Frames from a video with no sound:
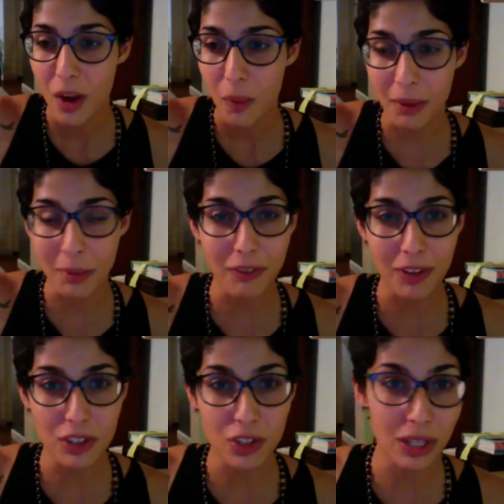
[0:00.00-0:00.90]
one of my
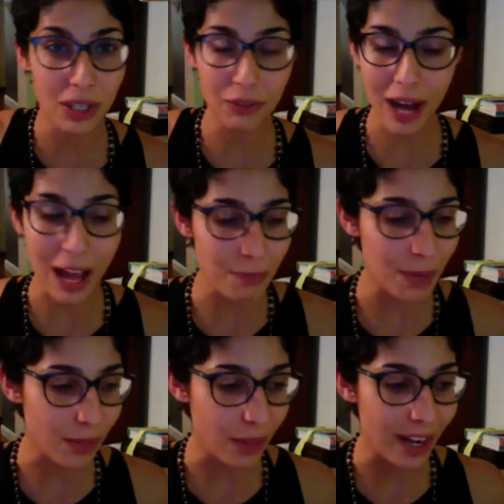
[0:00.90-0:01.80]
friends is training for a half
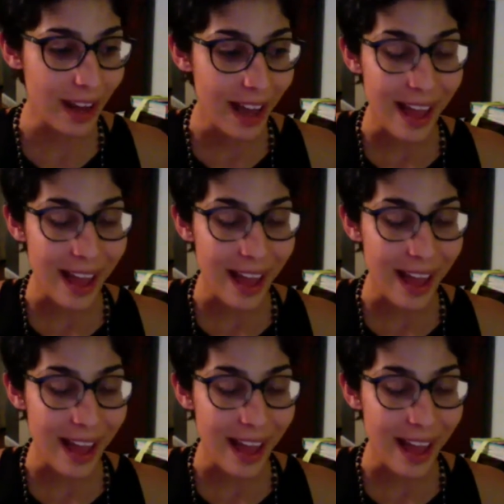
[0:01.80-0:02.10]
marathon and,